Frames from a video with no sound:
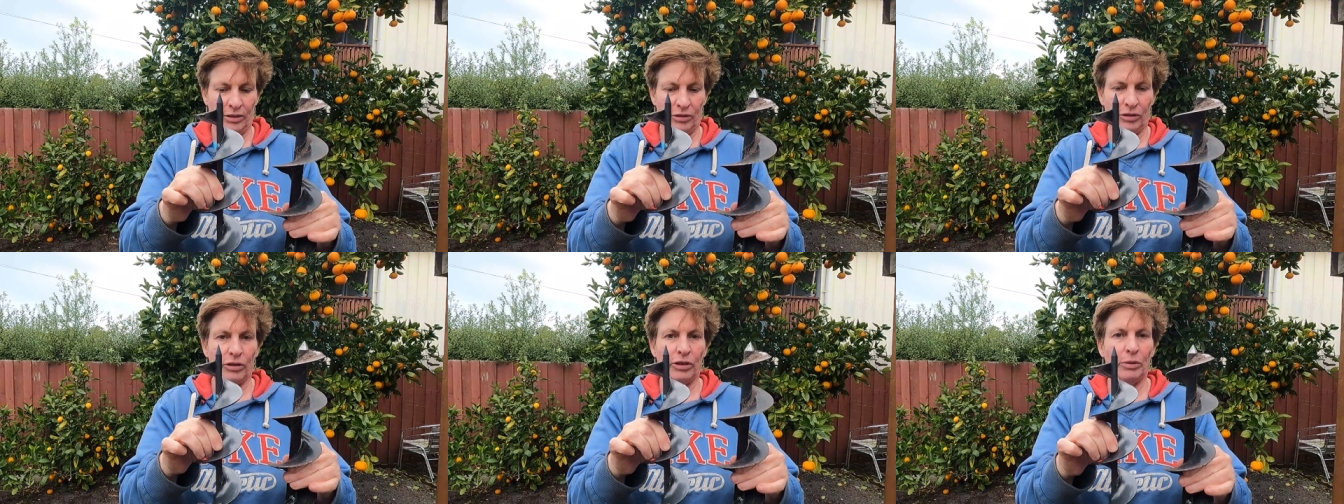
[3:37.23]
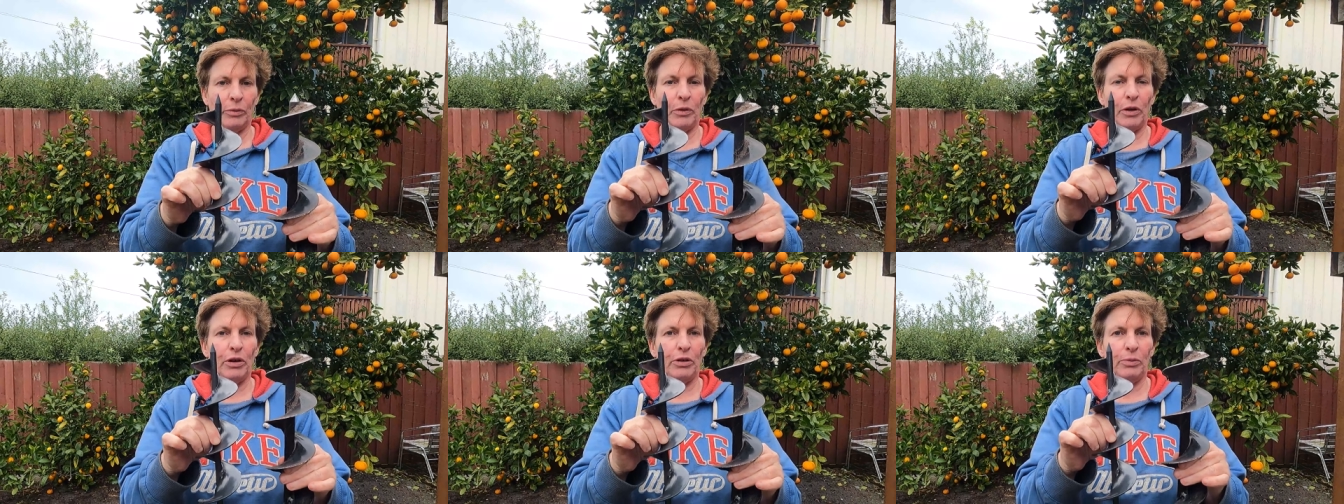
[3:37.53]
So
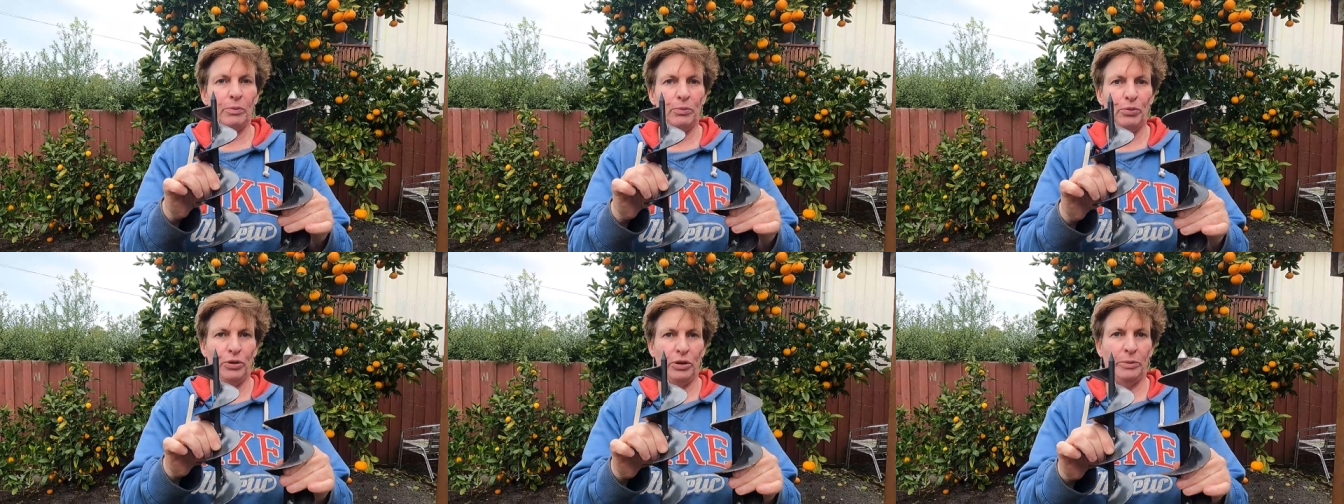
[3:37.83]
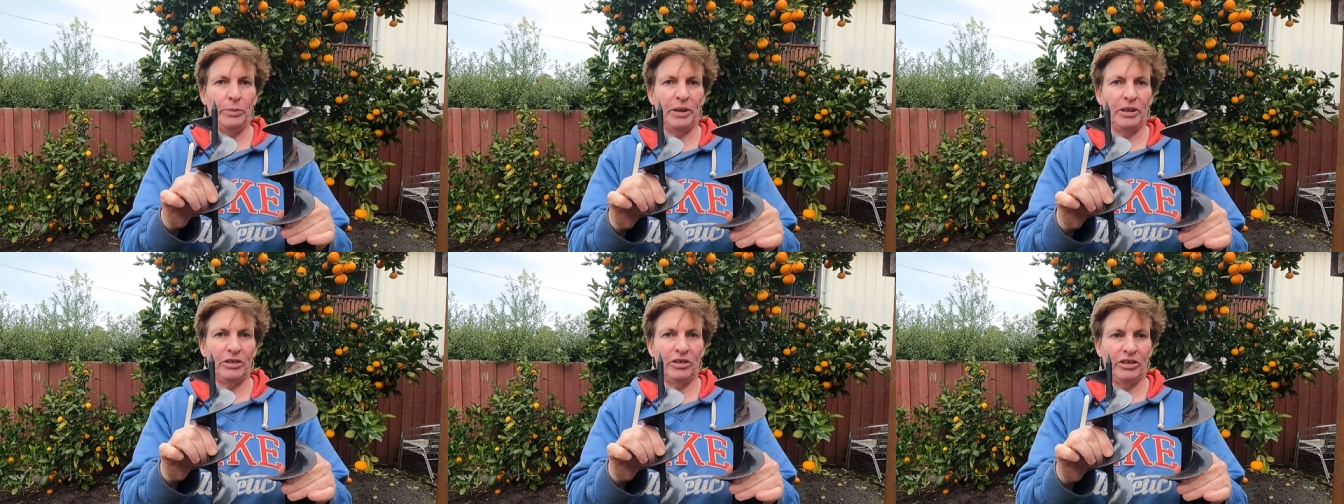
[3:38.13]
they're both
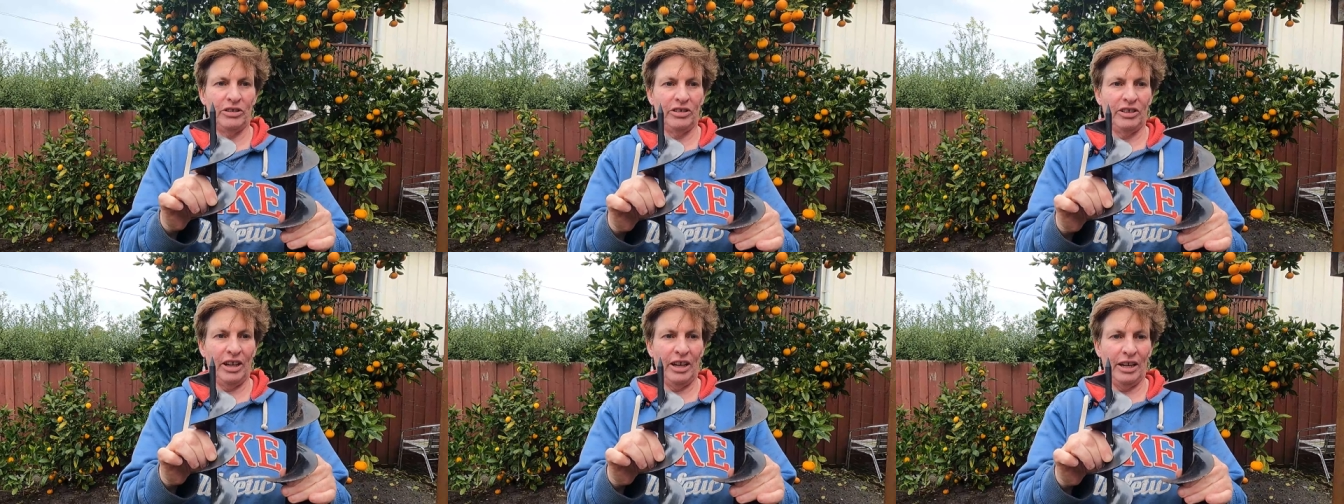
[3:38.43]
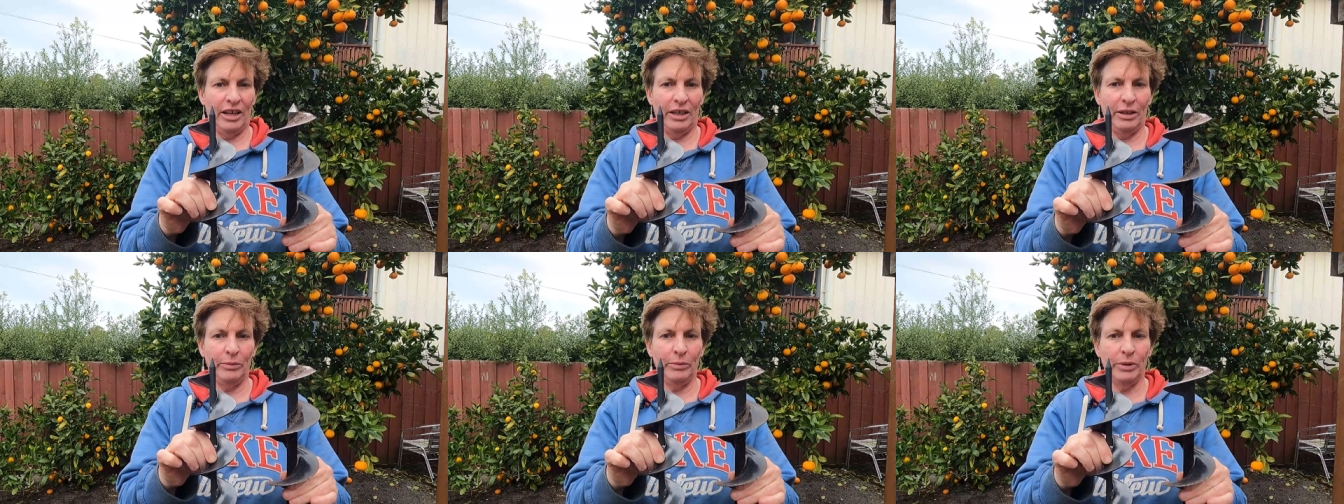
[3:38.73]
pretty much the
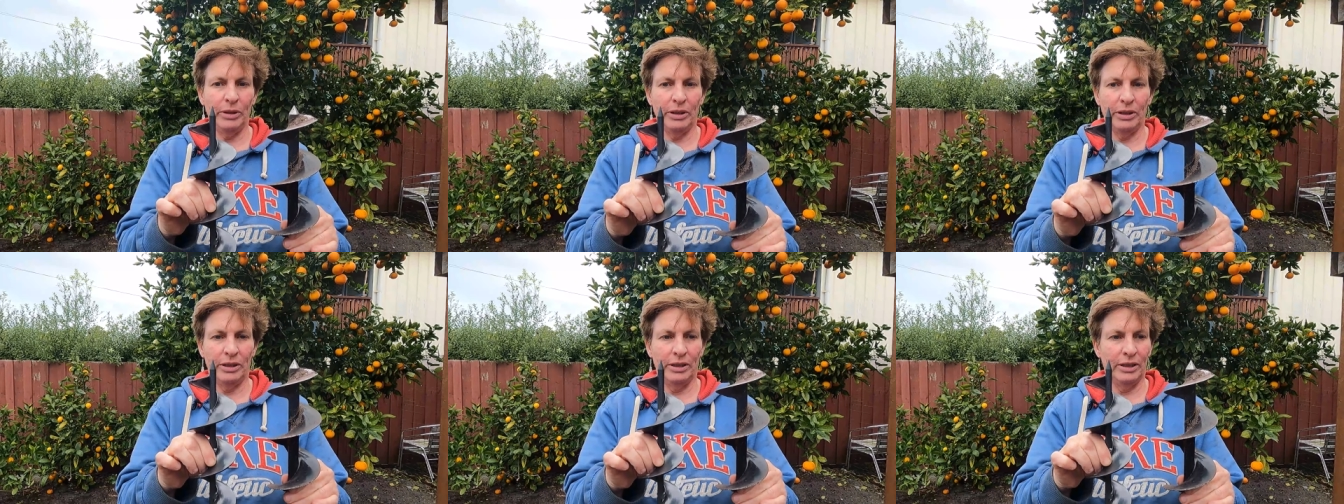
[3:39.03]
same.